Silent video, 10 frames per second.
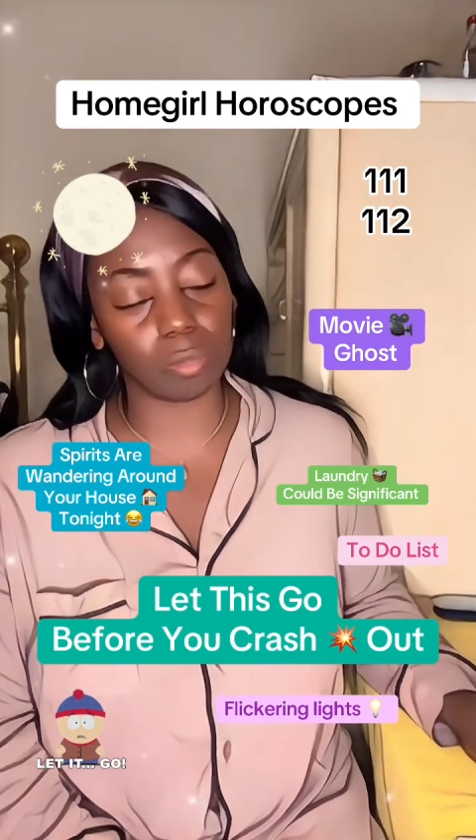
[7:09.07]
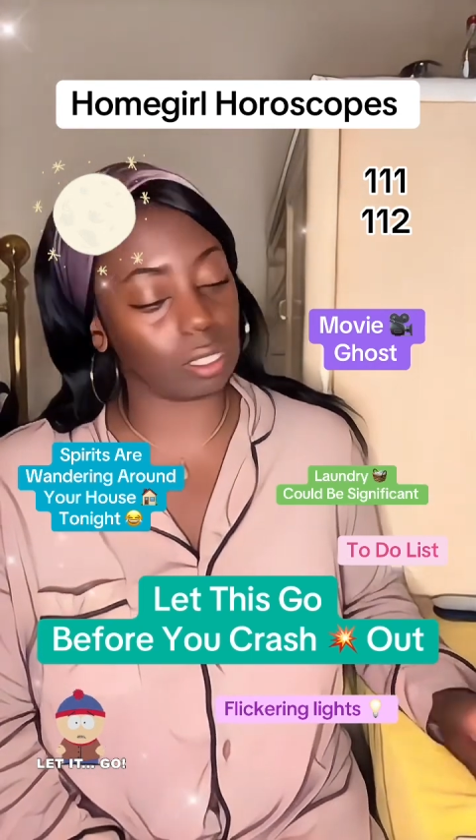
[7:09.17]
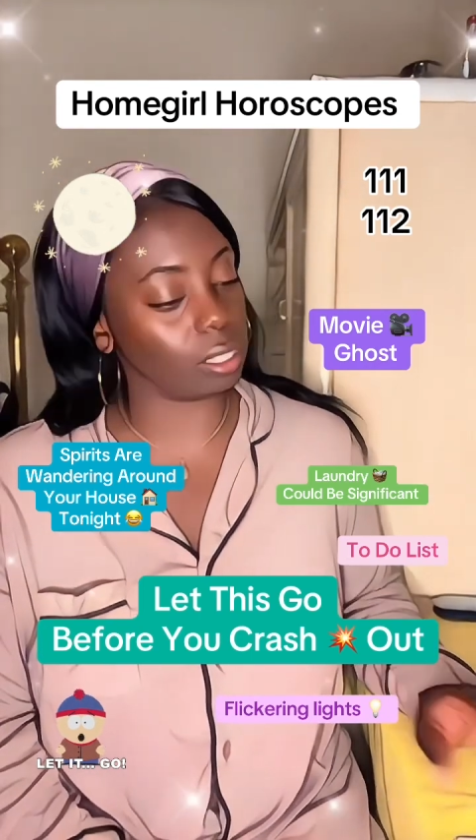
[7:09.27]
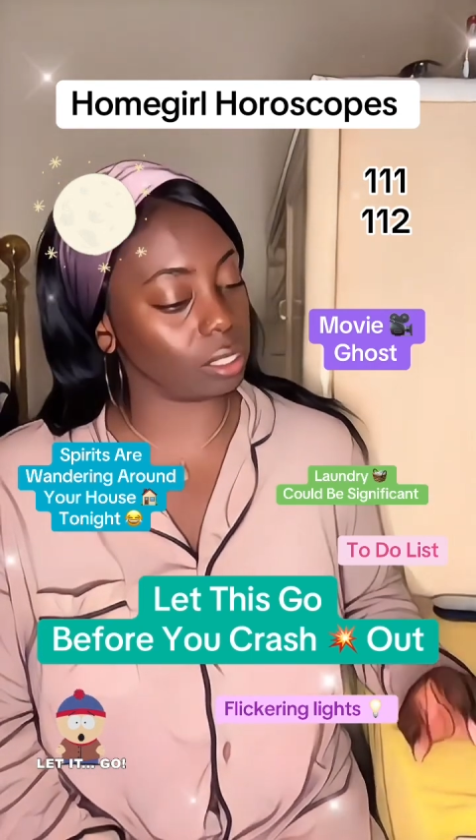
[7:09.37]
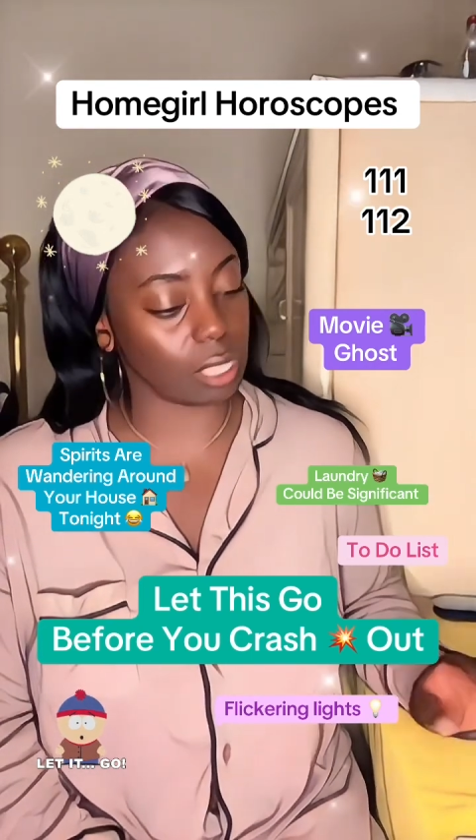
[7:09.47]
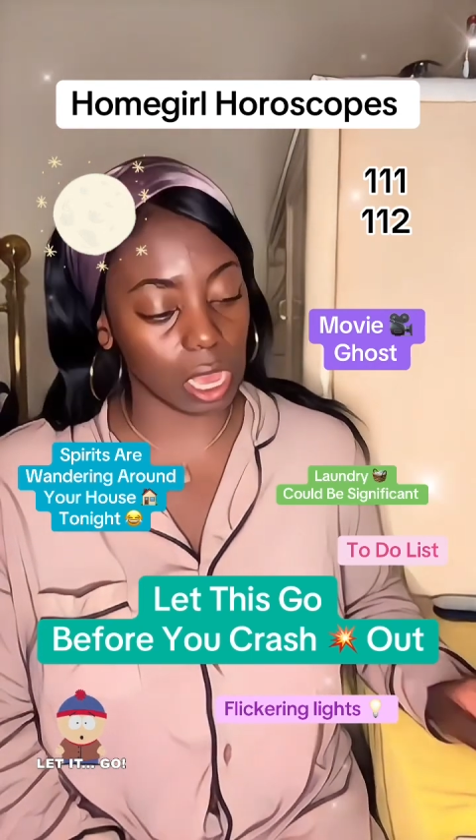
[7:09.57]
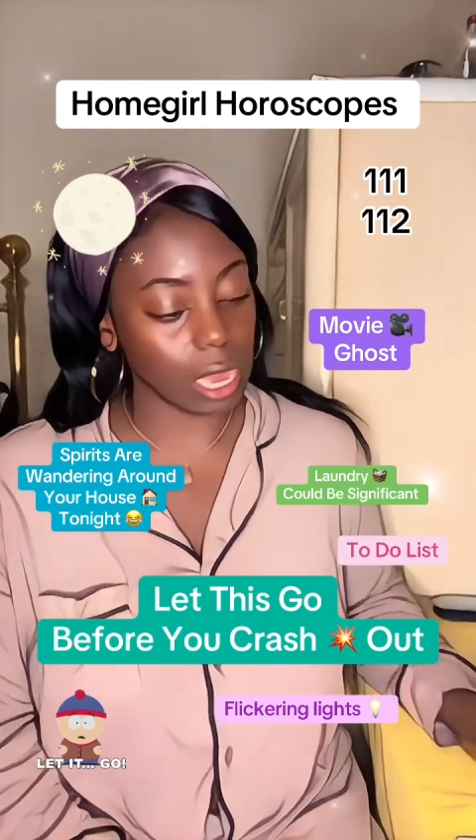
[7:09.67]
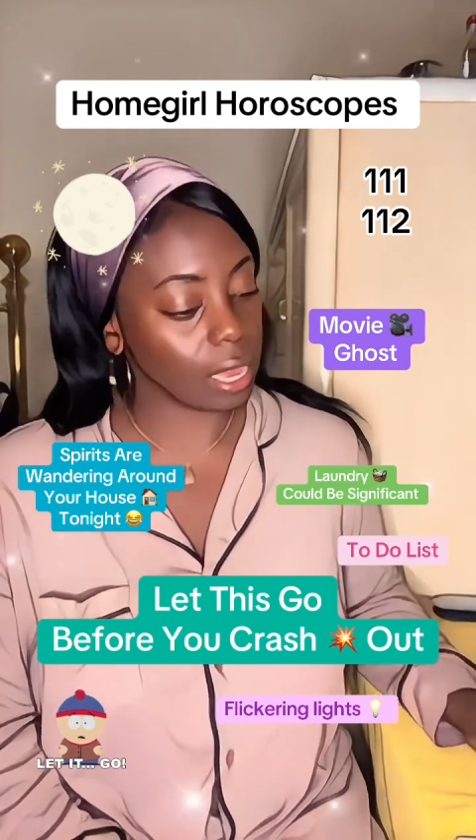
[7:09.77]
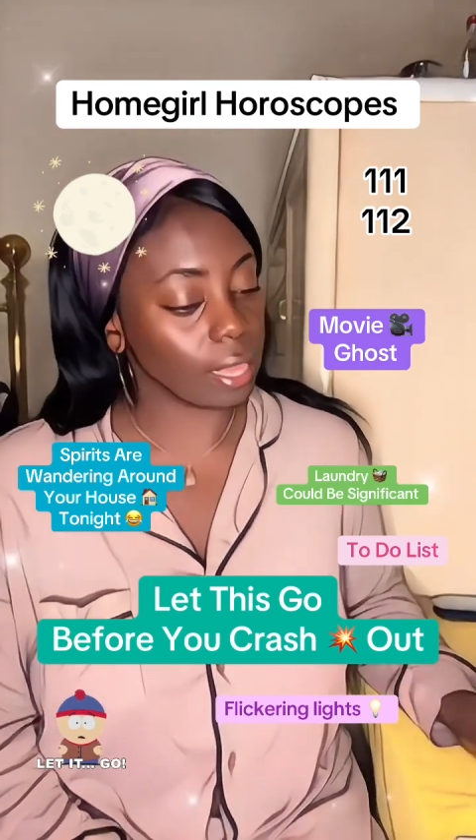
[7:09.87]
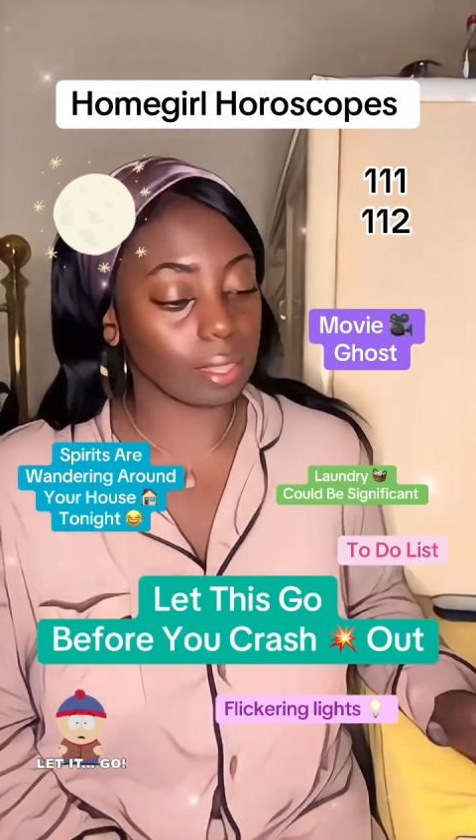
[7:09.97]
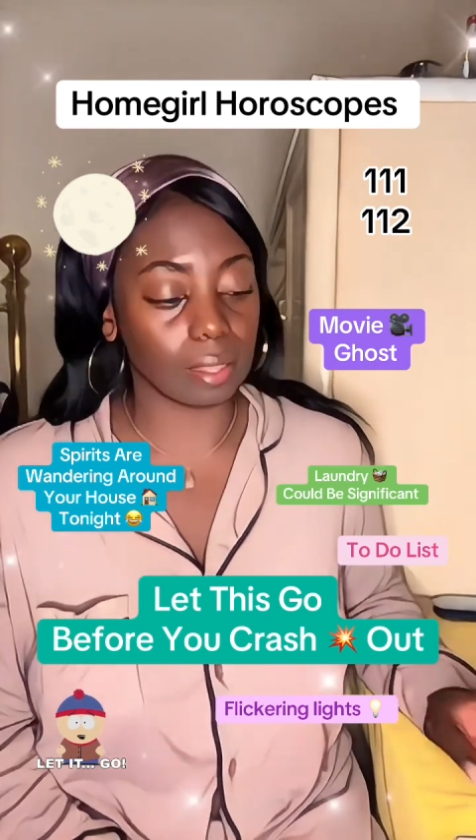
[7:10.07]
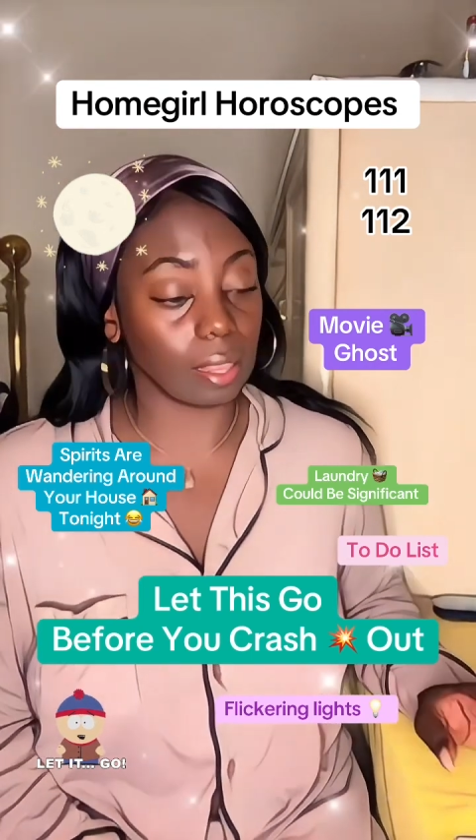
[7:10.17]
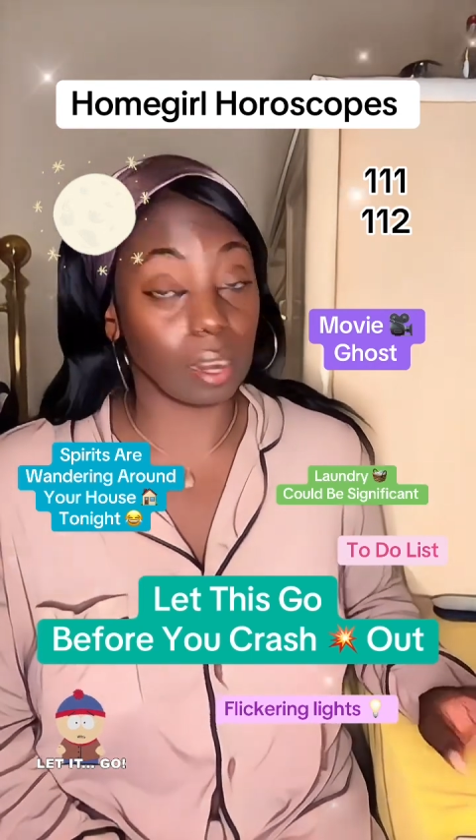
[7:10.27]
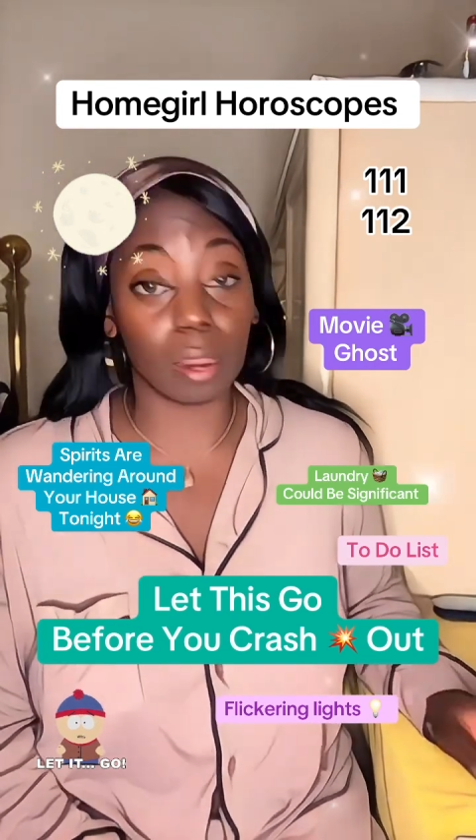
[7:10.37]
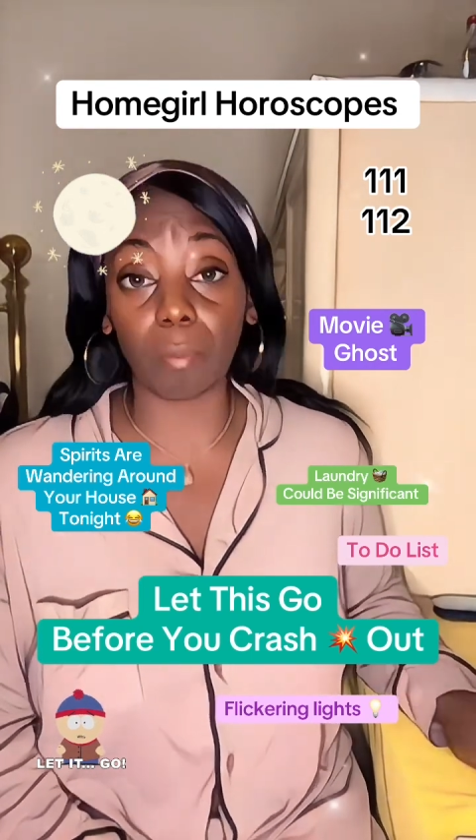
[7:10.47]
because
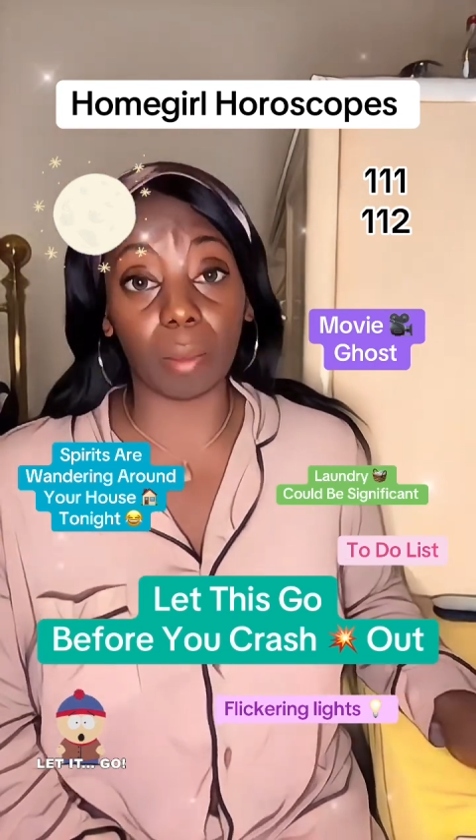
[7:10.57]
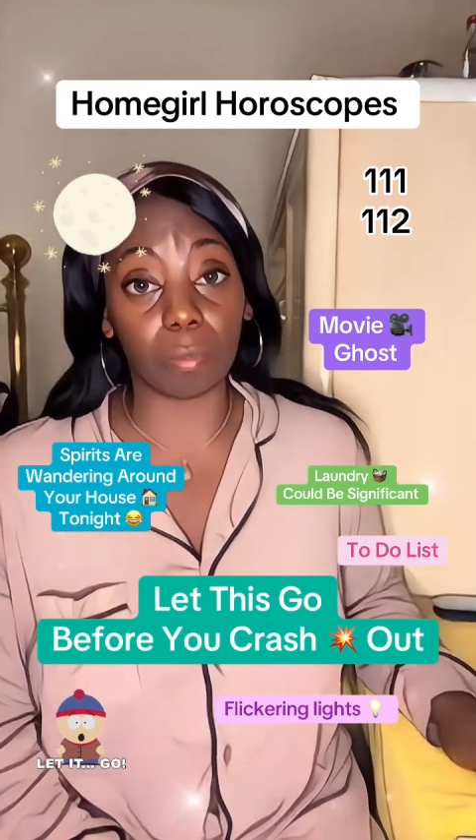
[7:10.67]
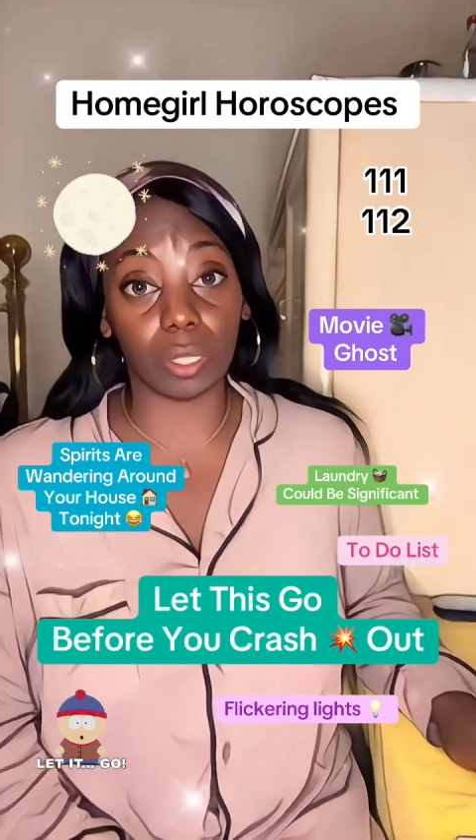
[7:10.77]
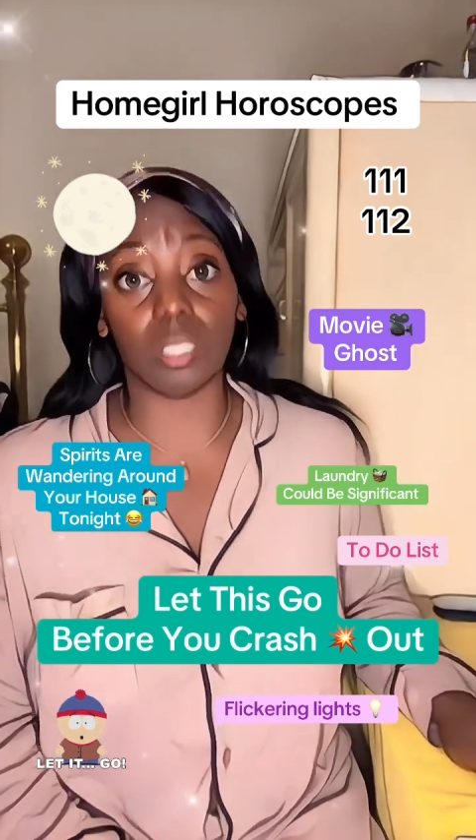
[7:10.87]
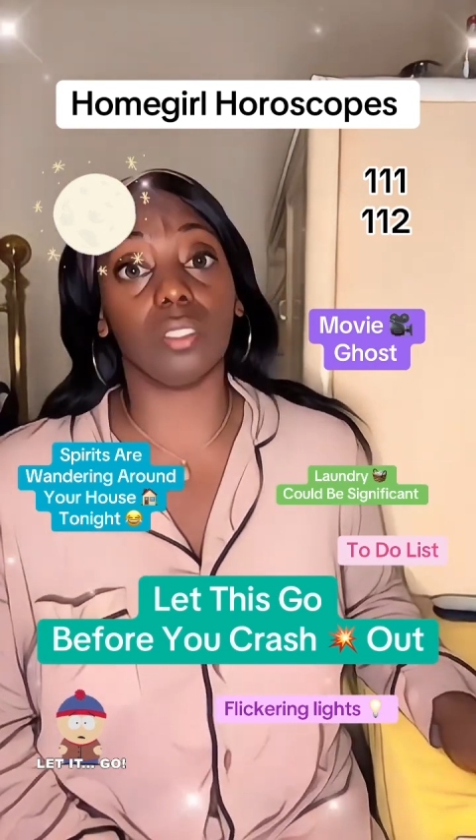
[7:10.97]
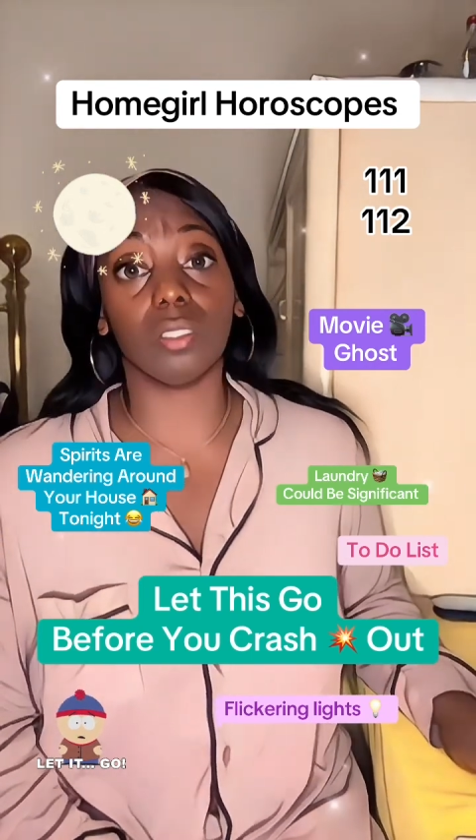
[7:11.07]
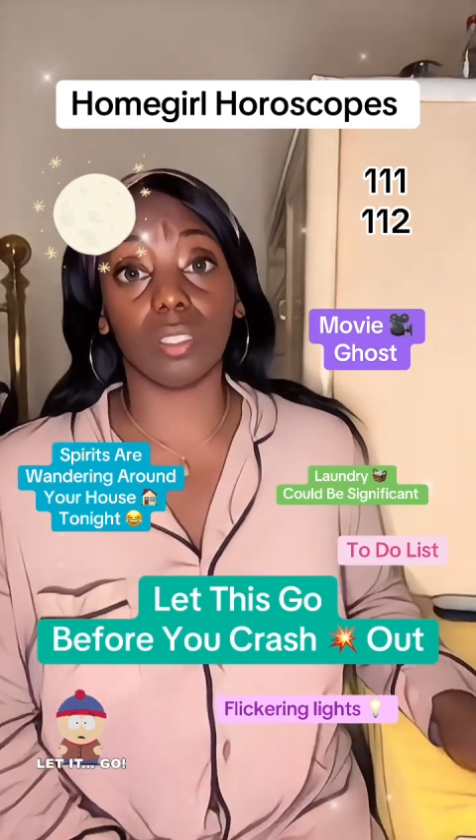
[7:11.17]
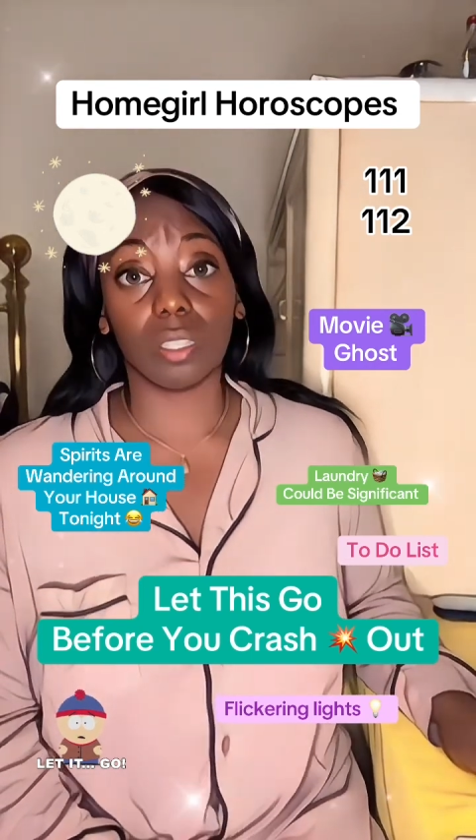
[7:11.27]
that ain't my place.